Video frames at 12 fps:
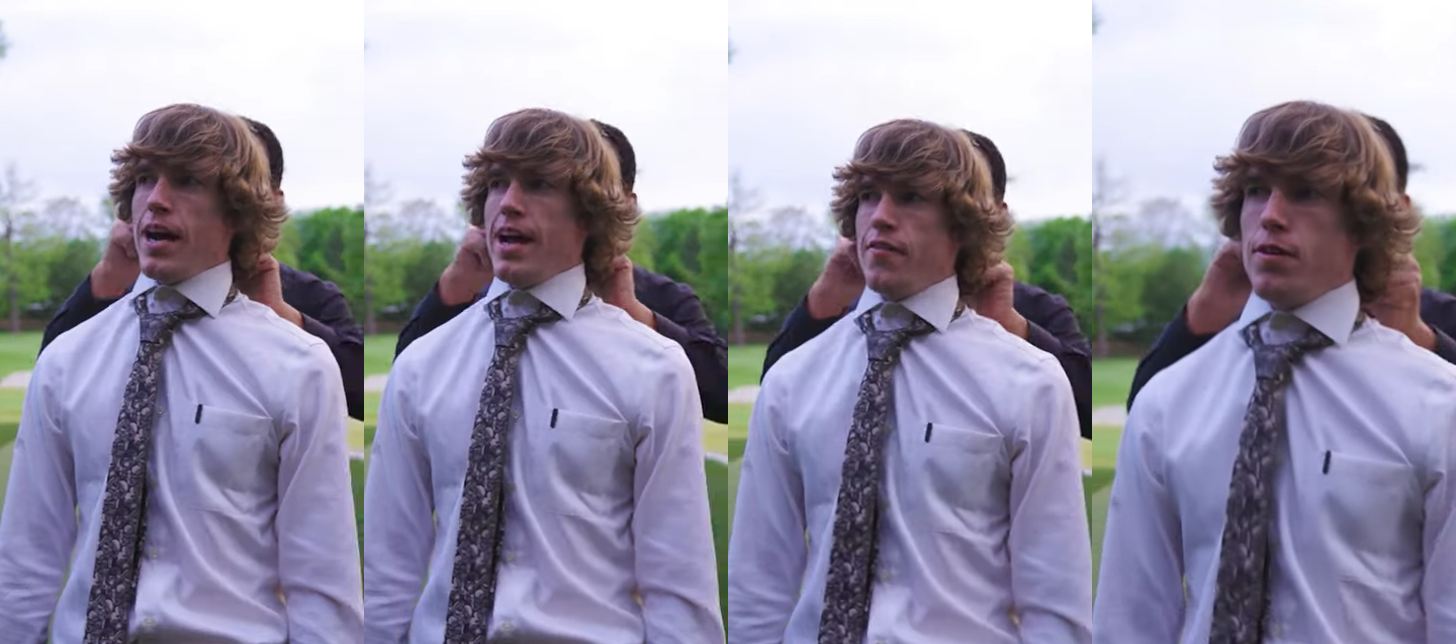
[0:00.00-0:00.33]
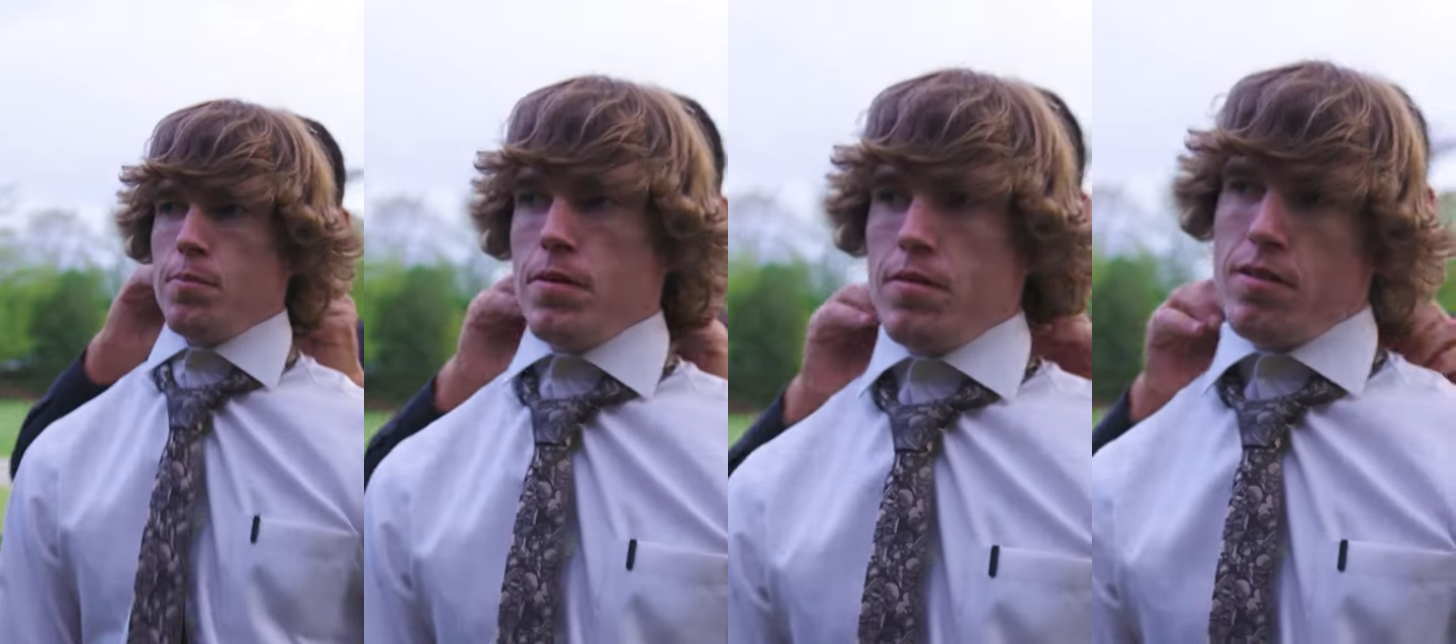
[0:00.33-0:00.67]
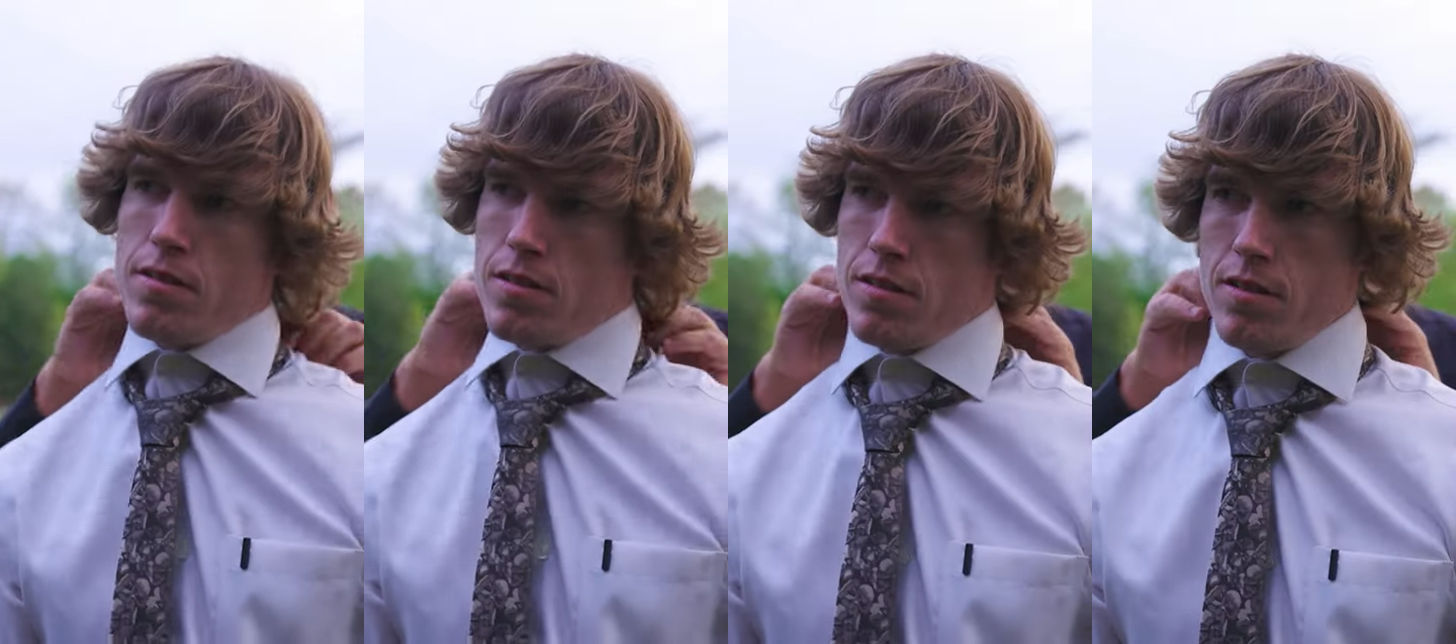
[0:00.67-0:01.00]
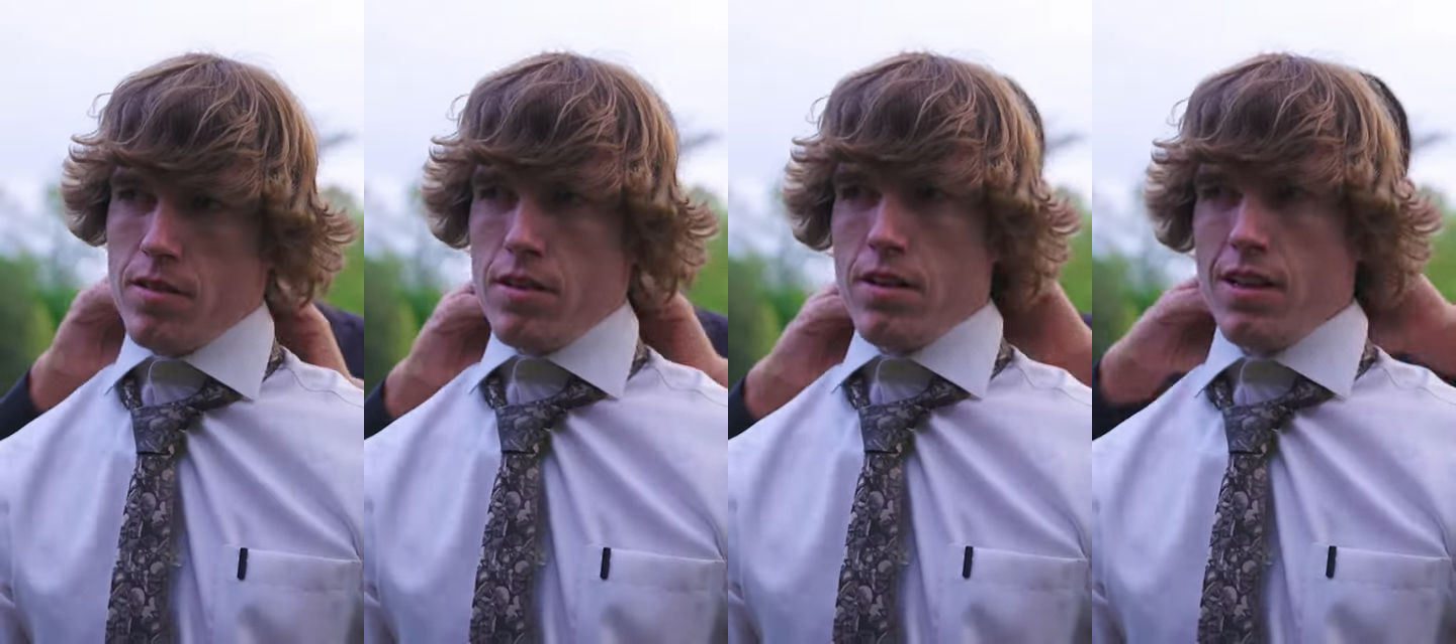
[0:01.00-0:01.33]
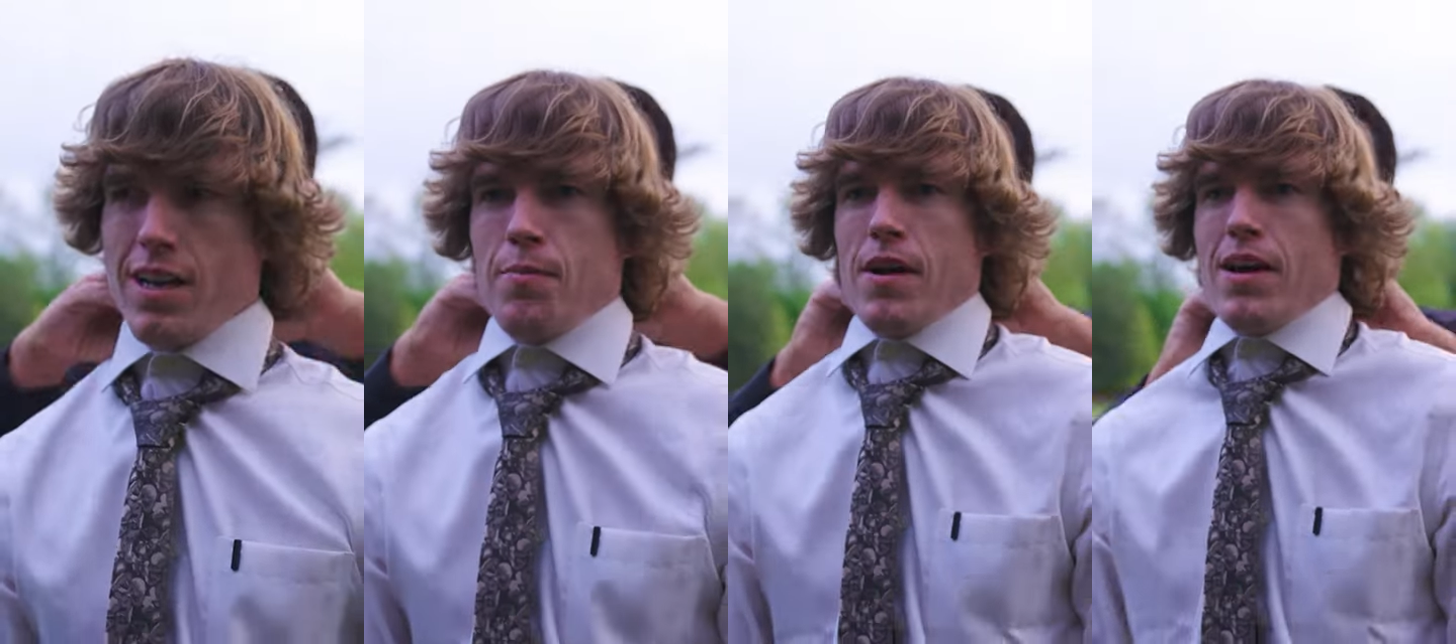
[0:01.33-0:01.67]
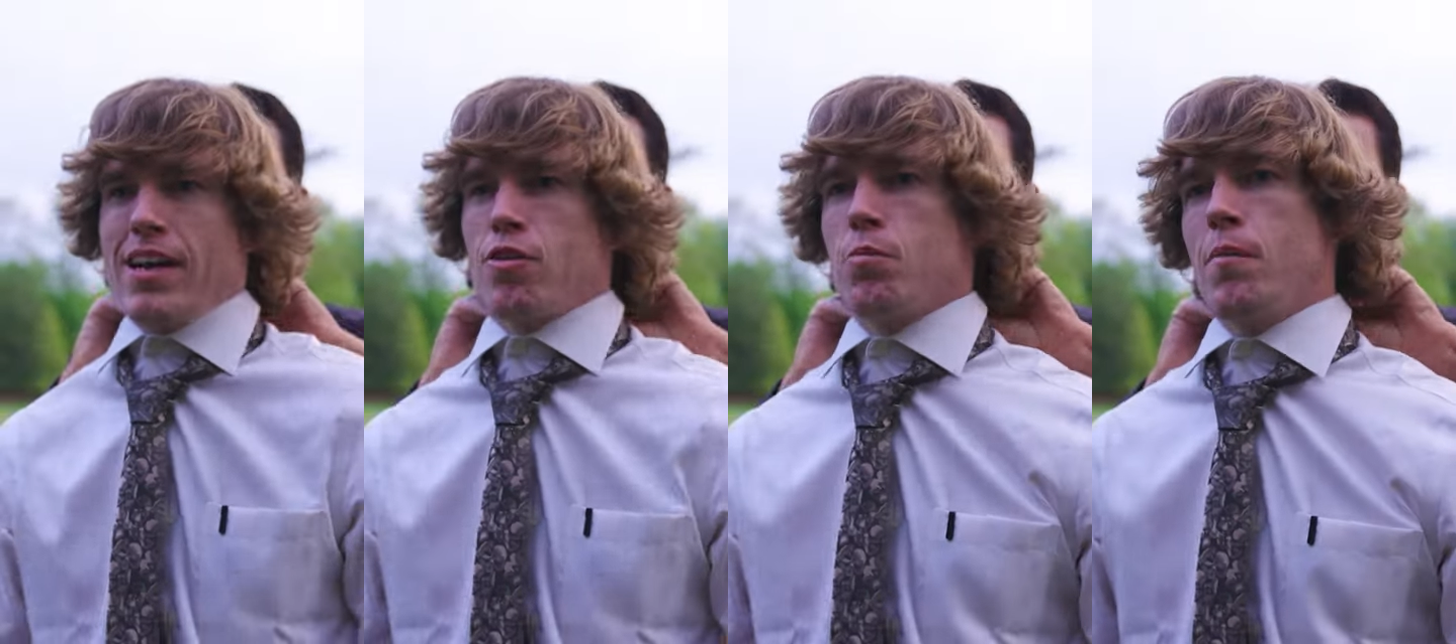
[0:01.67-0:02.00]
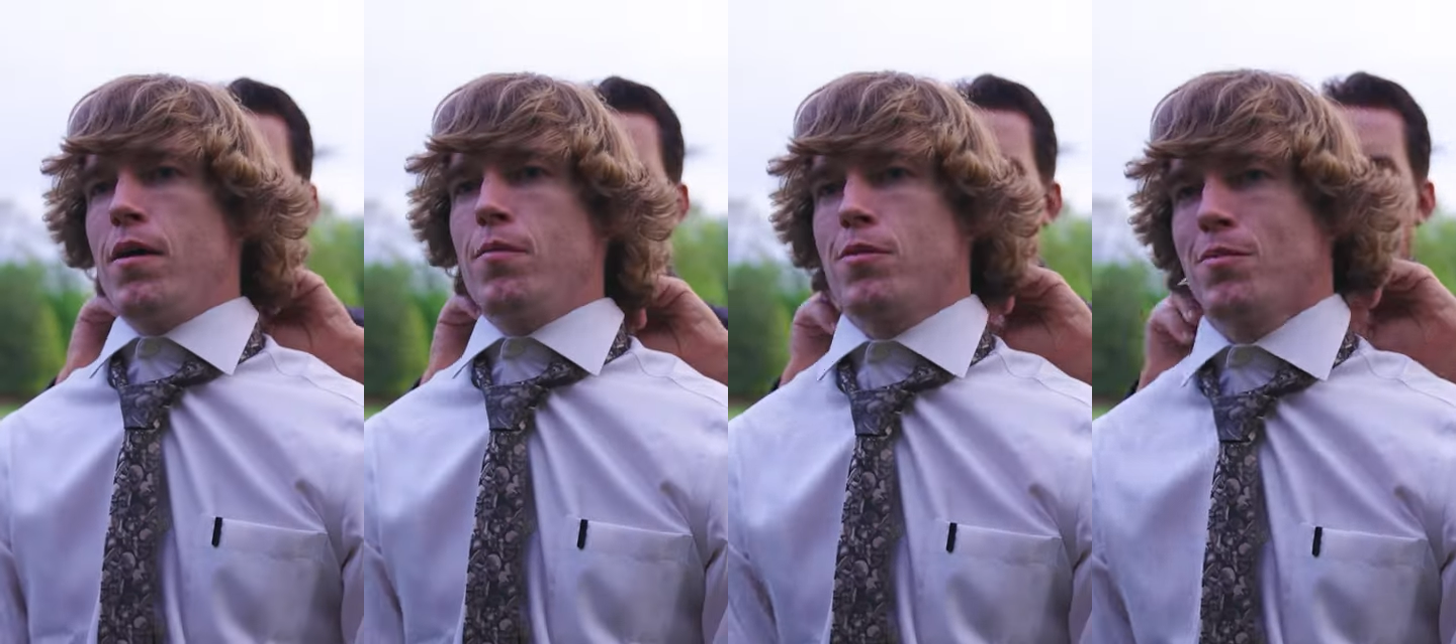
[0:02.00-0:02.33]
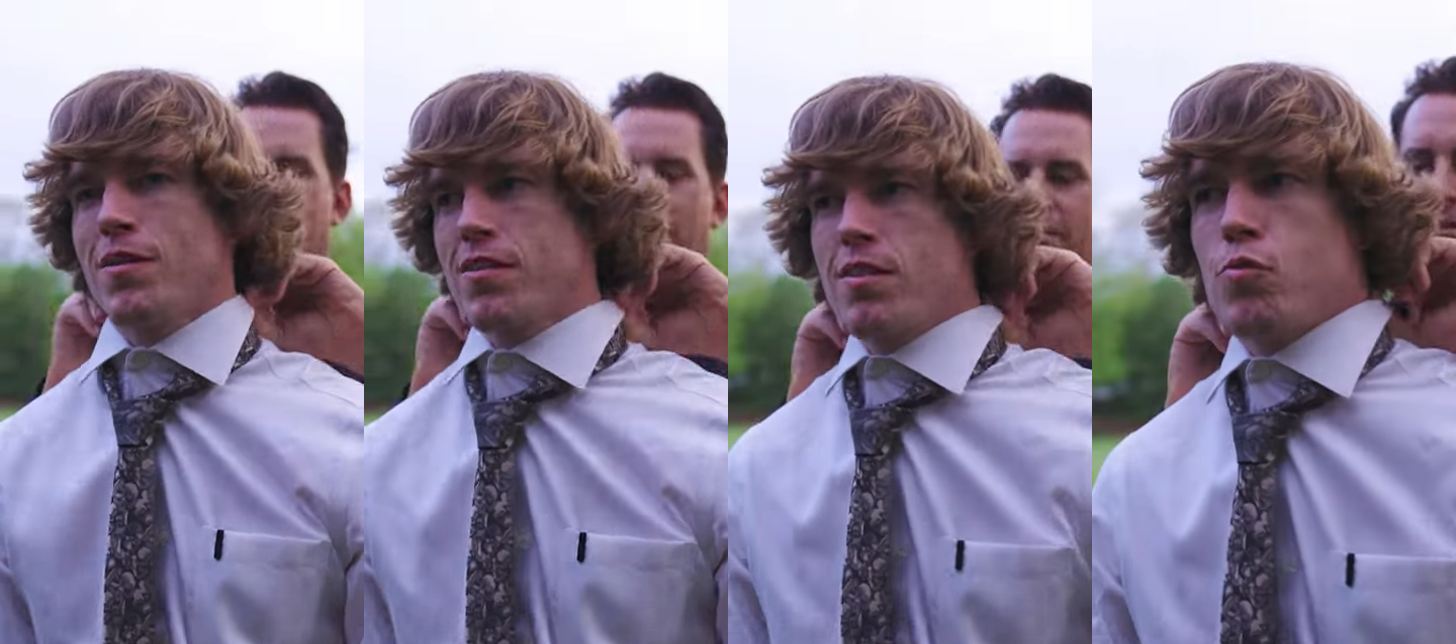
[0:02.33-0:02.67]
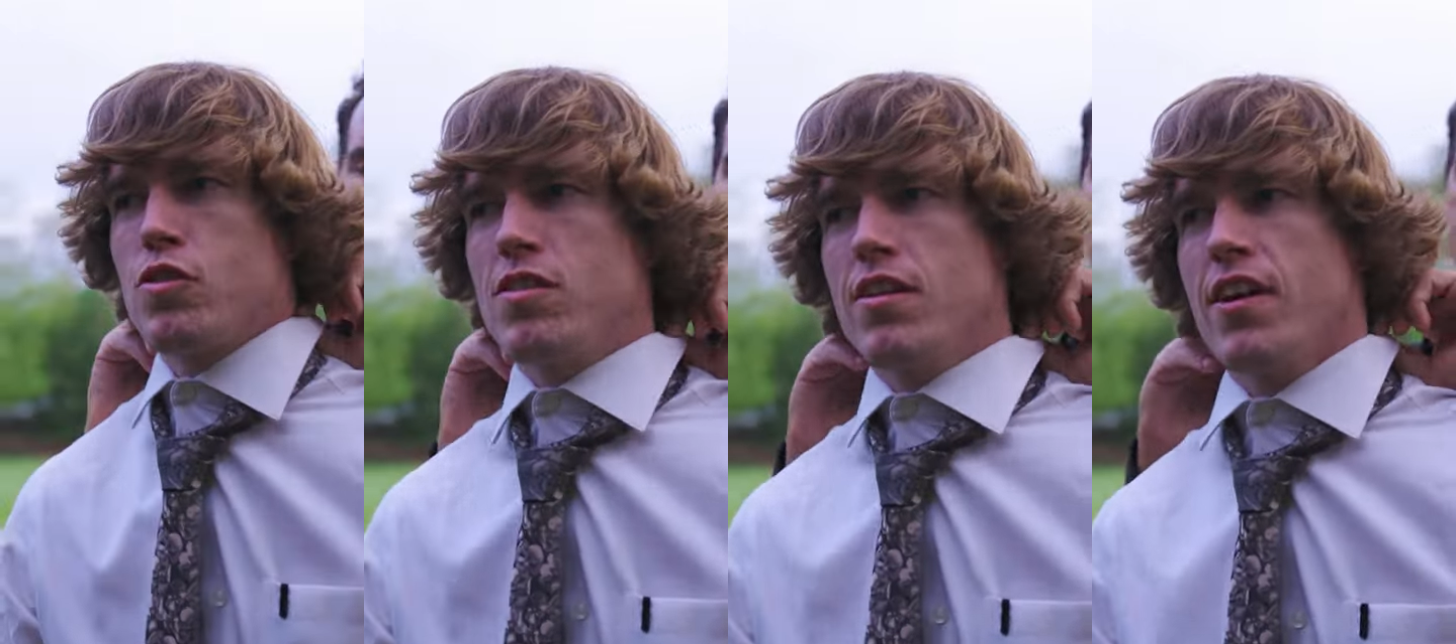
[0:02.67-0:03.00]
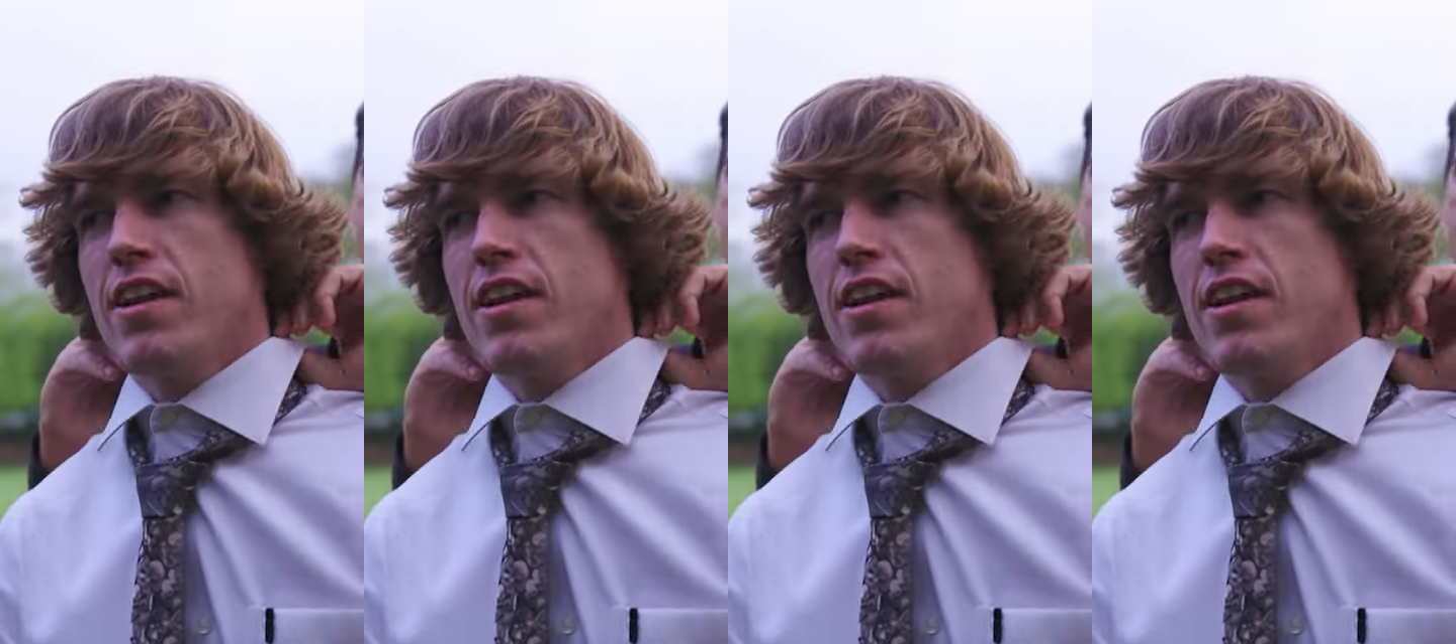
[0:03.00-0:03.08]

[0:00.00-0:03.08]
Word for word: Not everybody. Like I kiss my mom sometimes on the lips. She's never